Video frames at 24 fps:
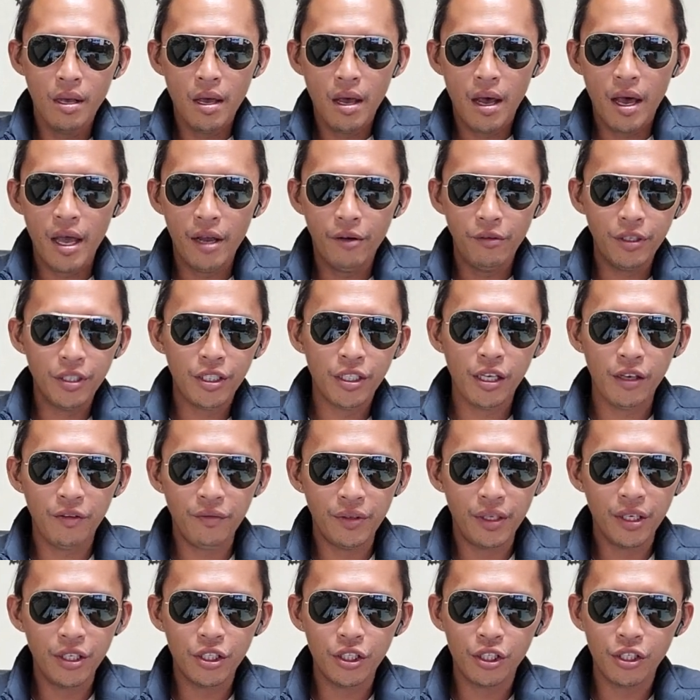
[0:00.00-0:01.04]
I received
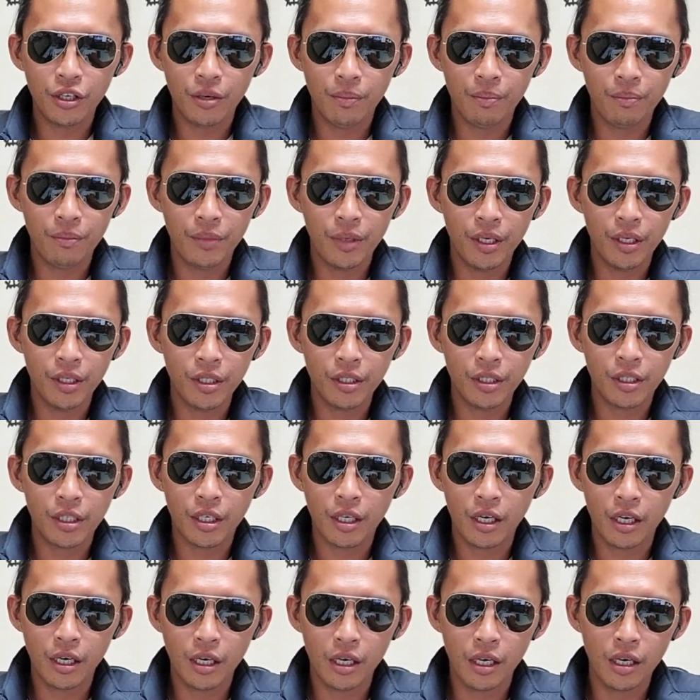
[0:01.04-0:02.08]
this shipment
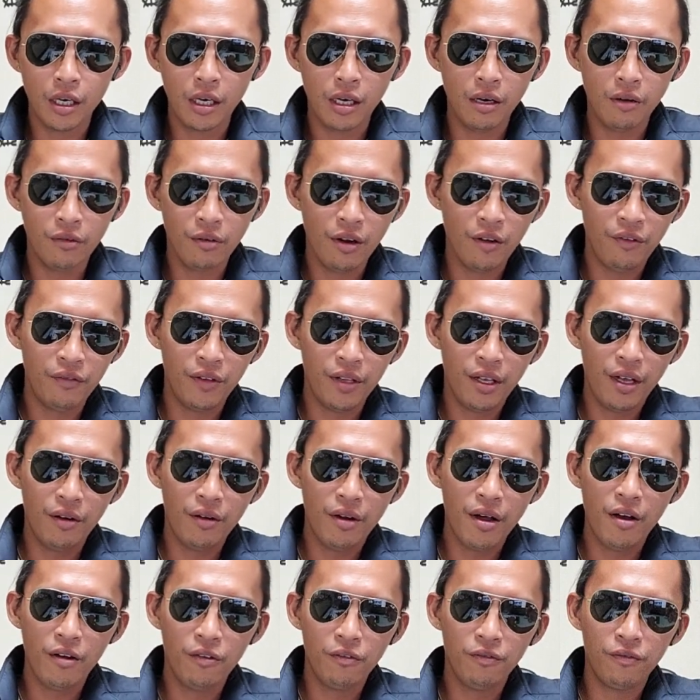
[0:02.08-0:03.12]
roughly
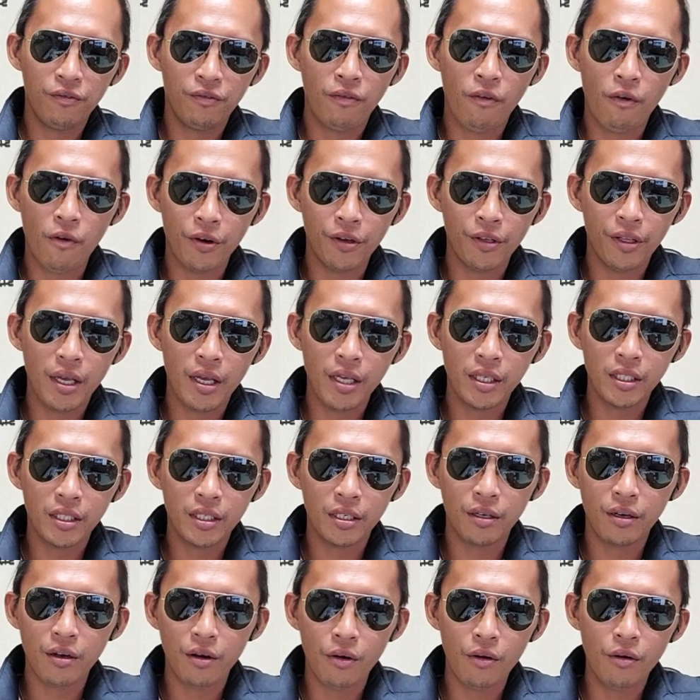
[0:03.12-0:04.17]
around 4 days
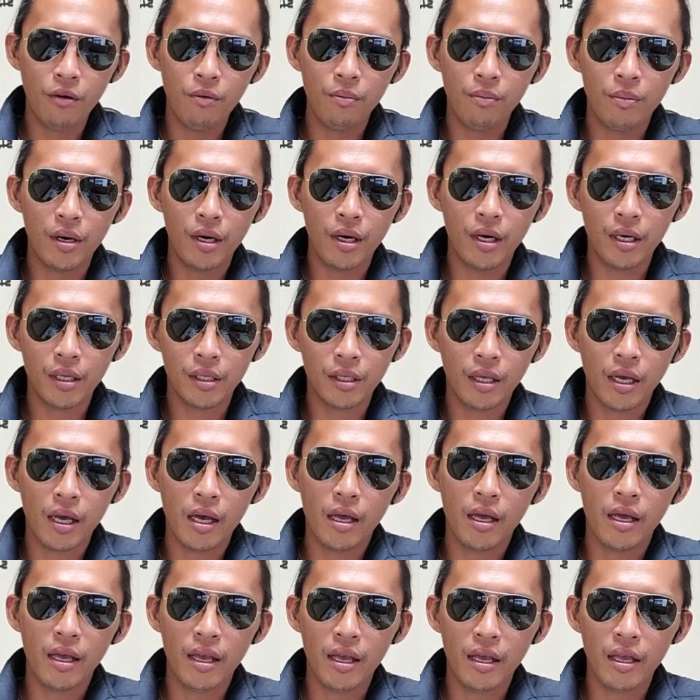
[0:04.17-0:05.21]
ago, but
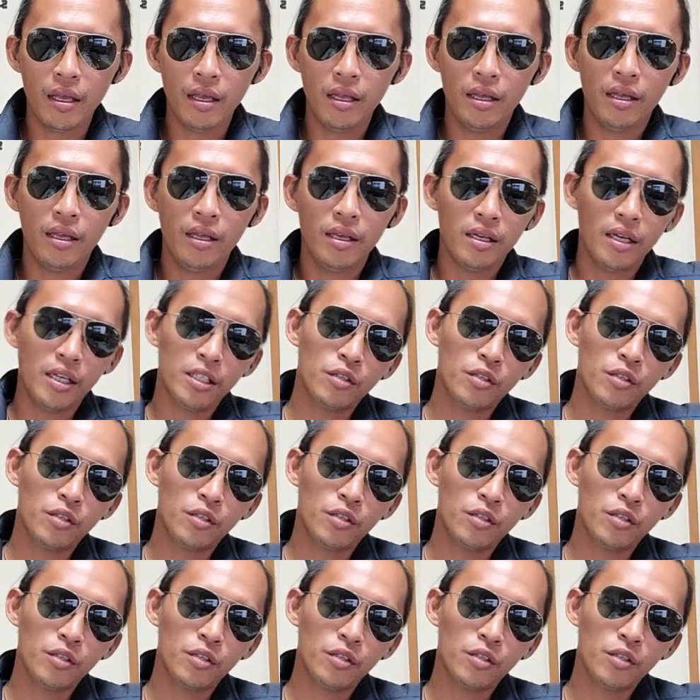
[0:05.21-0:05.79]
I've